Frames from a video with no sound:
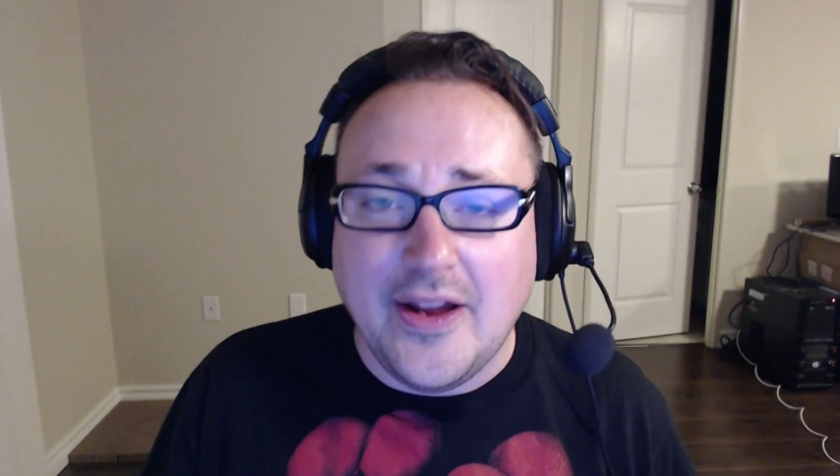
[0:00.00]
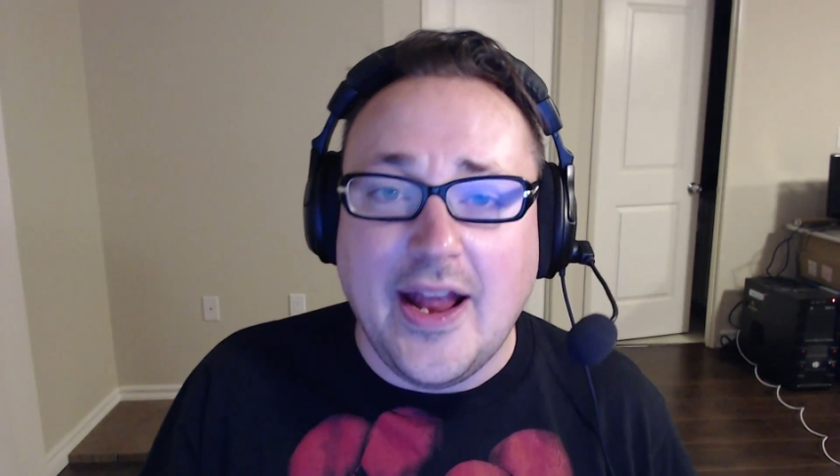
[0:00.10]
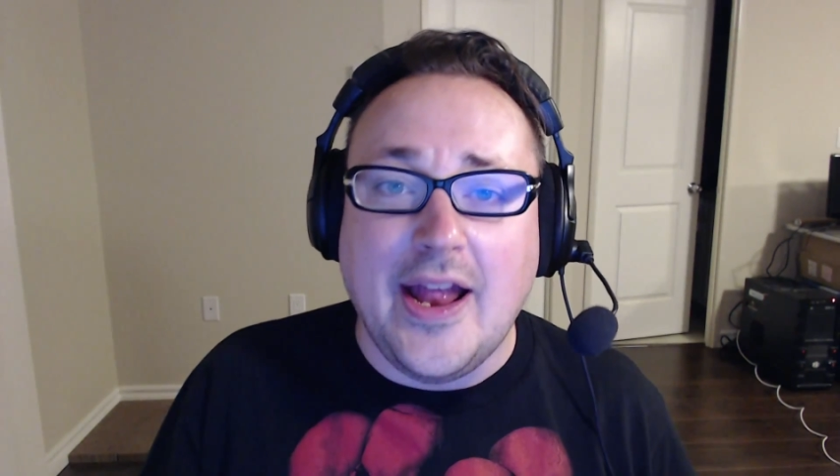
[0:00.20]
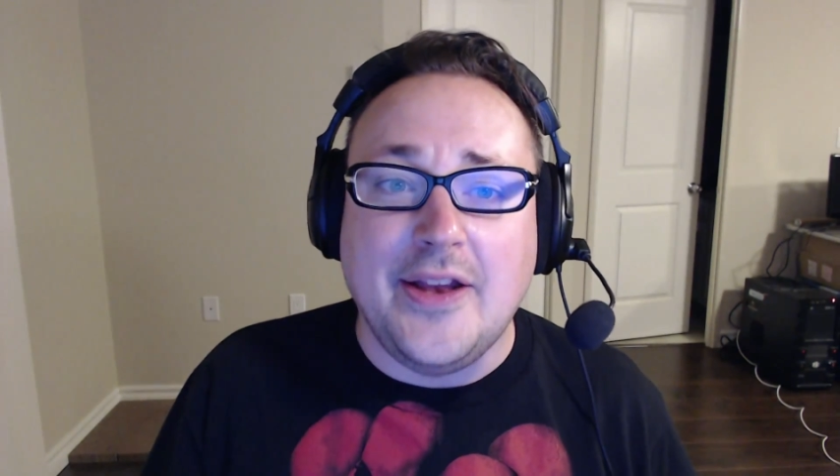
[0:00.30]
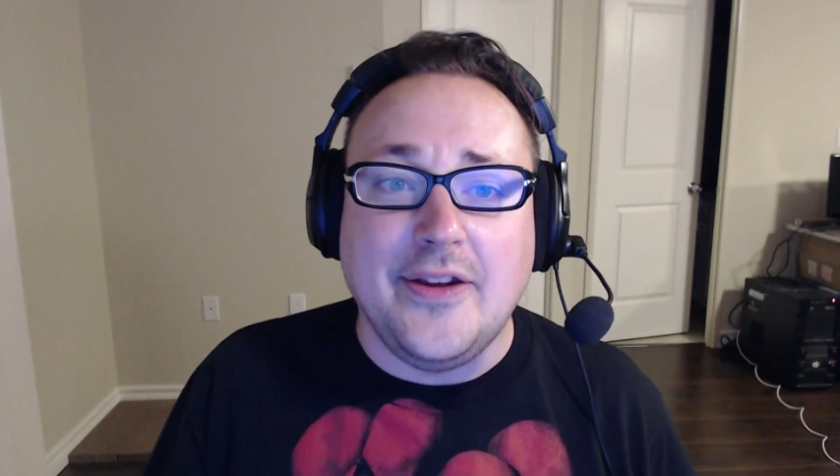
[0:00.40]

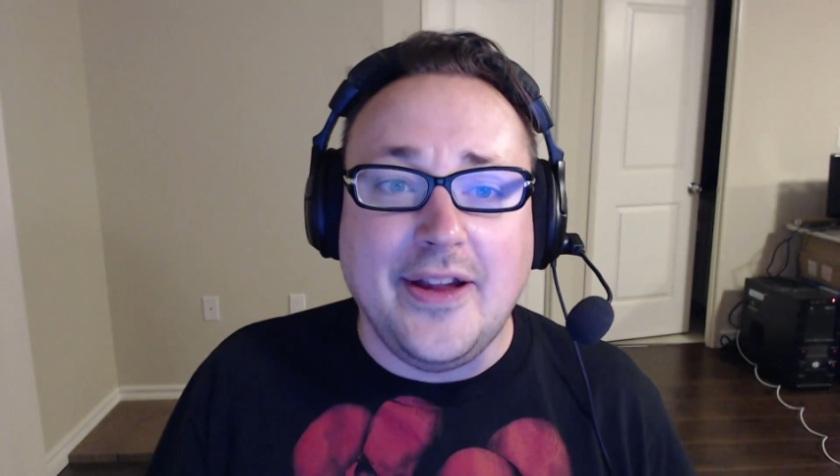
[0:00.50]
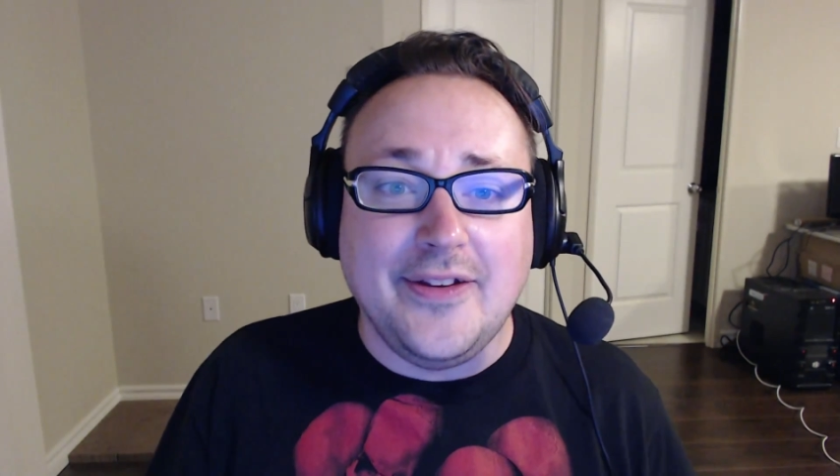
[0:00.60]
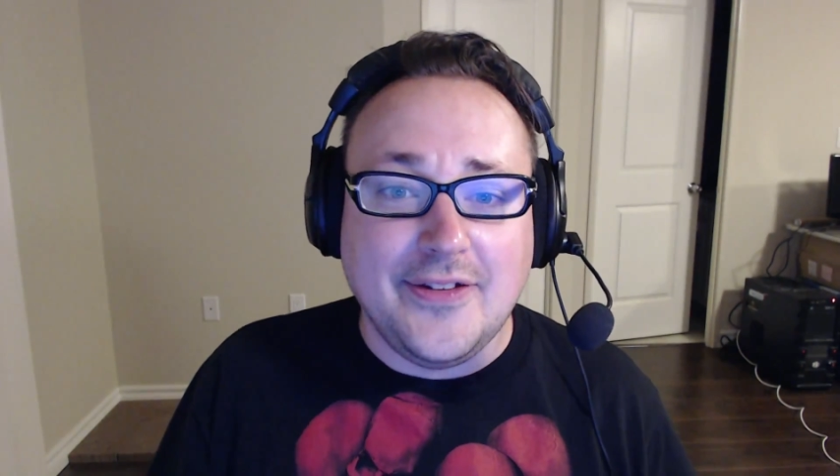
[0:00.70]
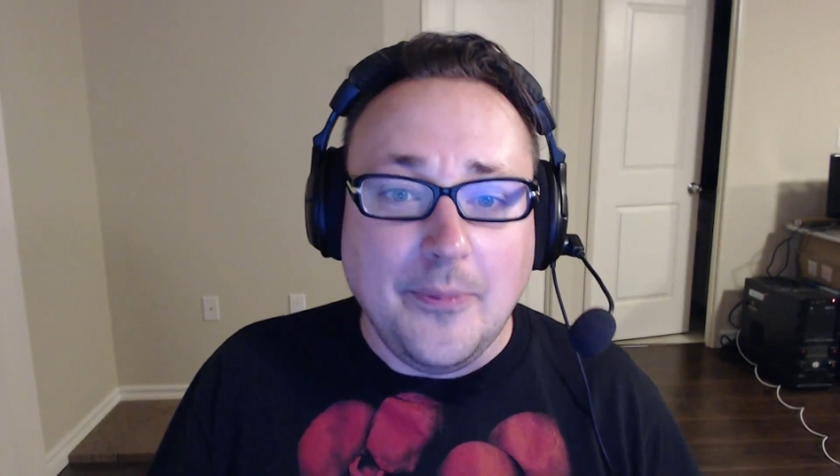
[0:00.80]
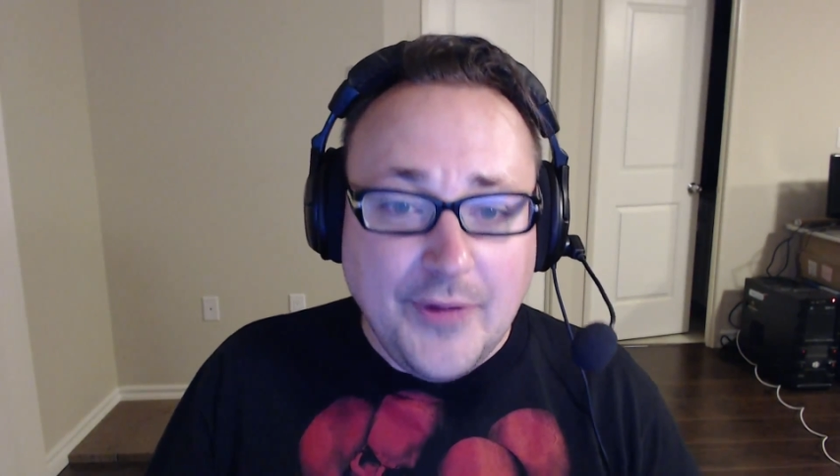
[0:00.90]
and it's
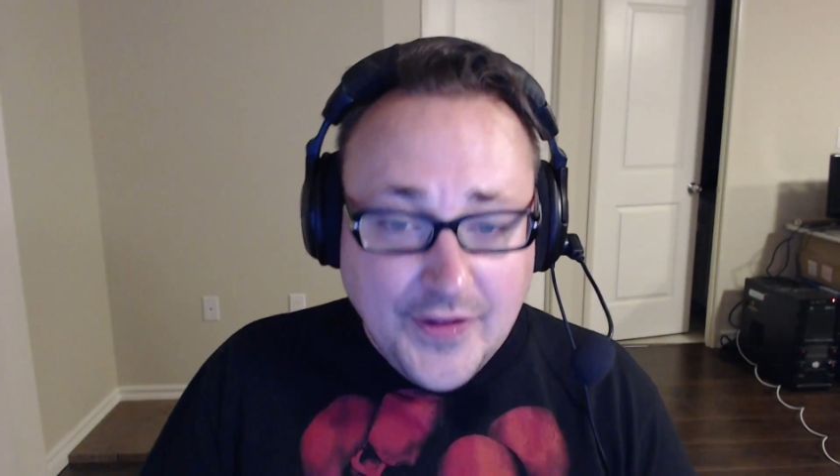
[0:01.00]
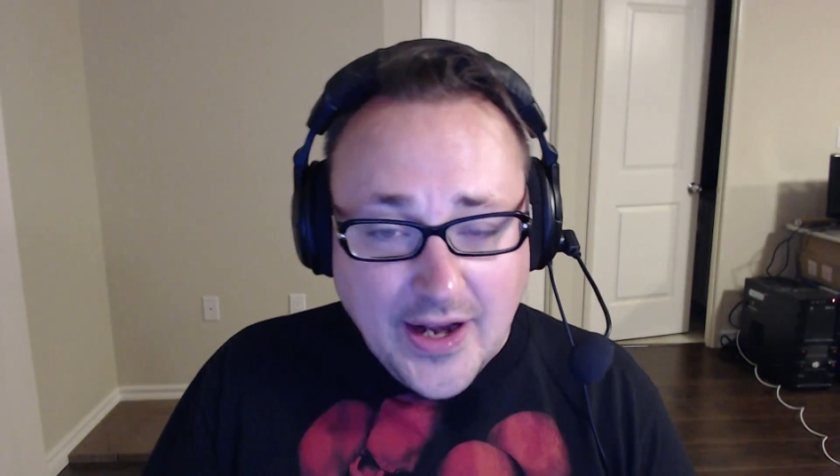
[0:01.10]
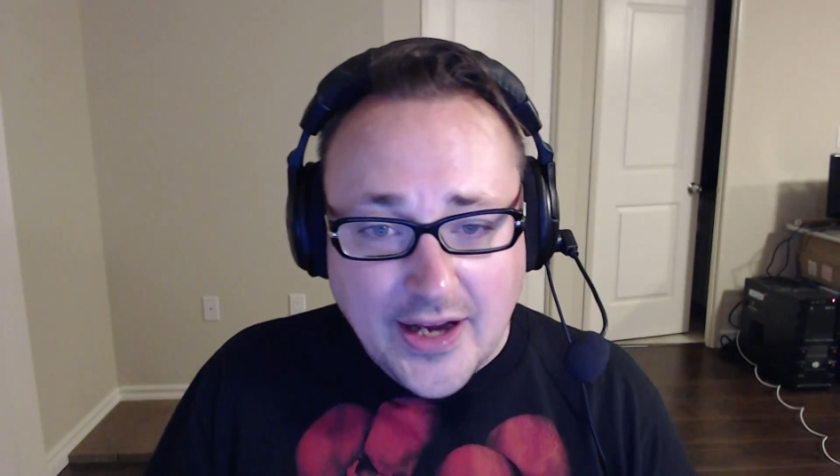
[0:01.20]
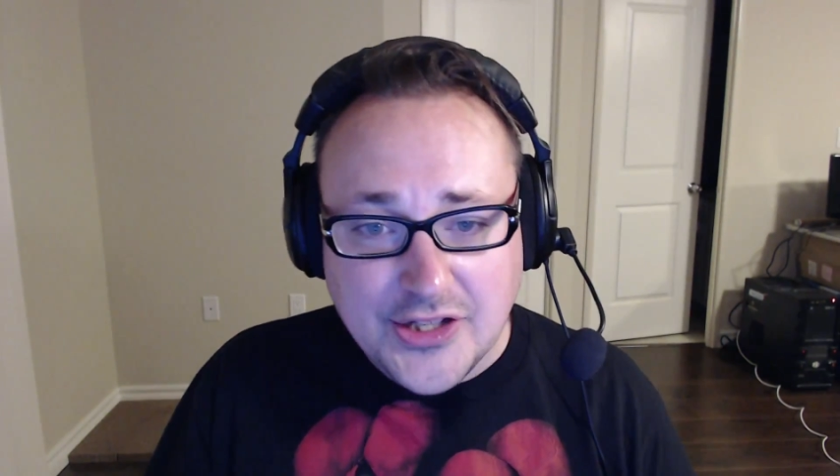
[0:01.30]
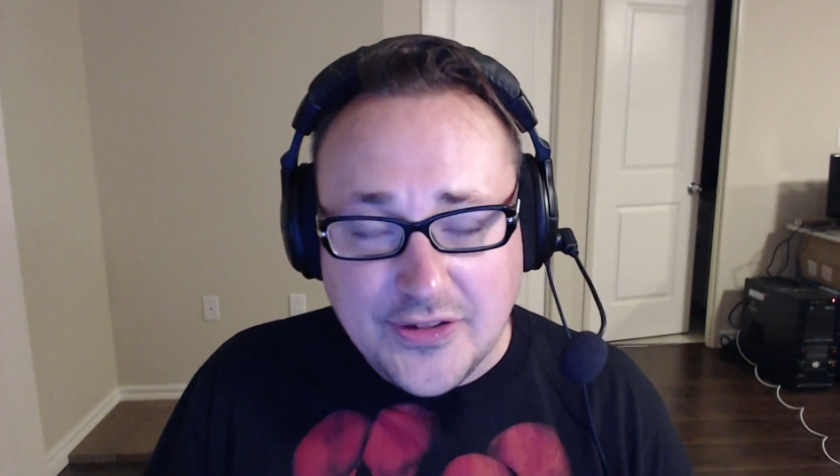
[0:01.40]
something that
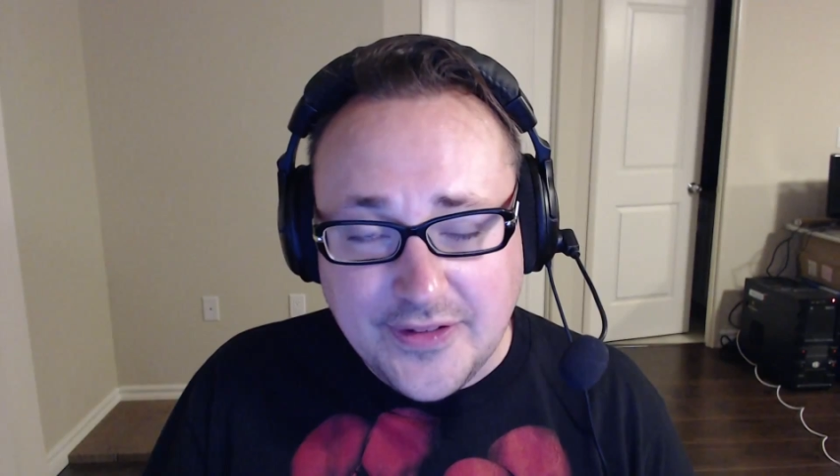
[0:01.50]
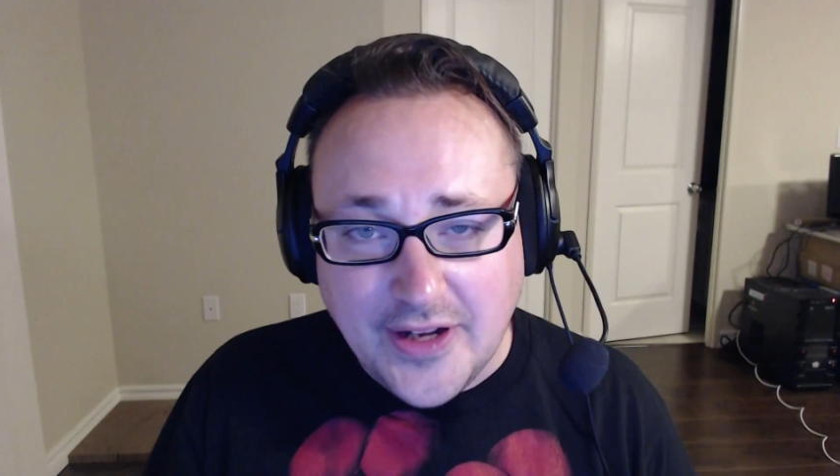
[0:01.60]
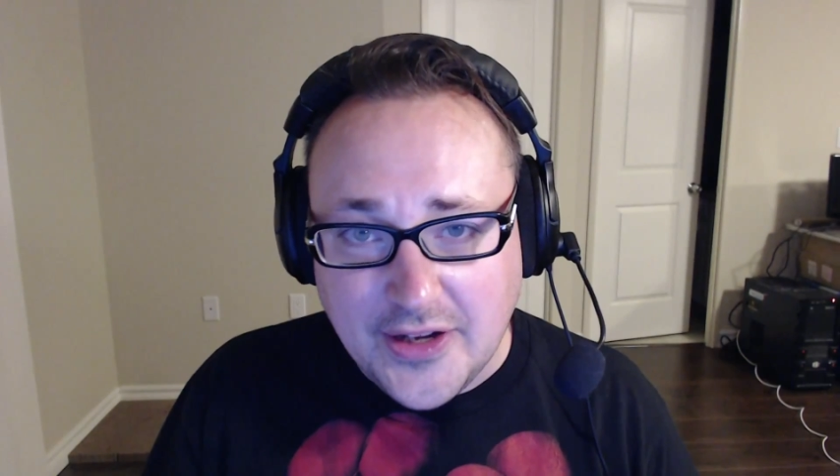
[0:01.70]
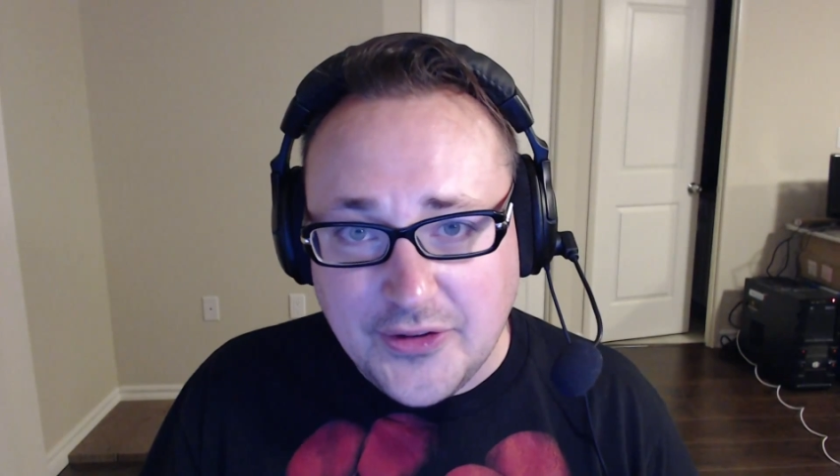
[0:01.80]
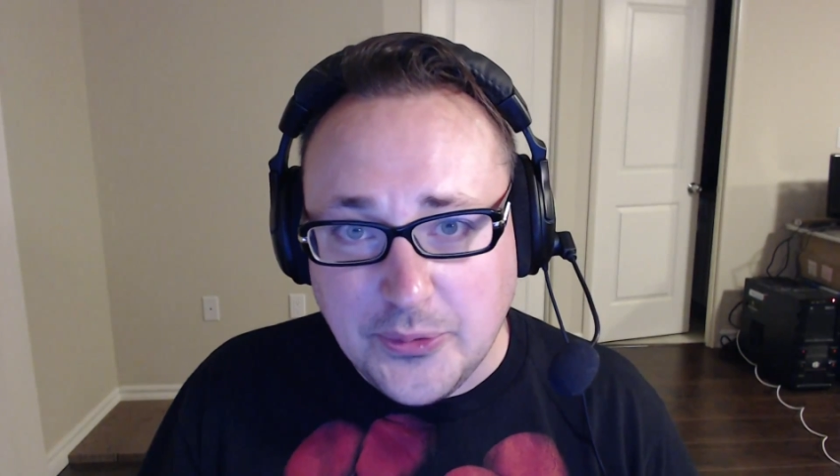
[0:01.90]
actually
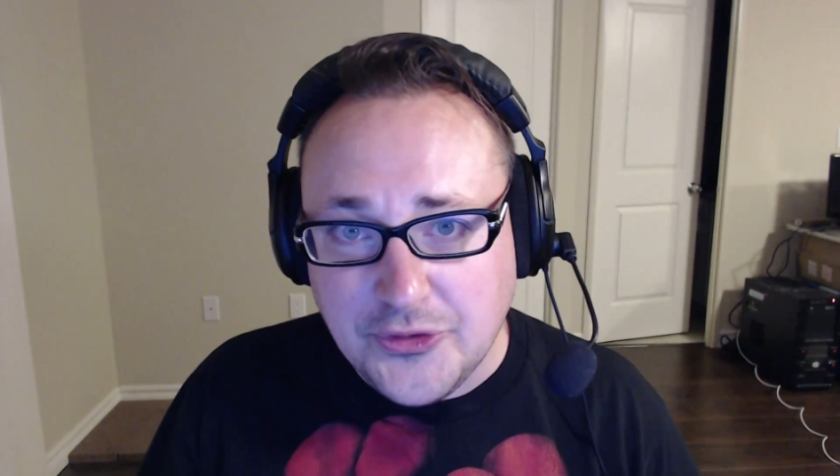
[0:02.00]
I do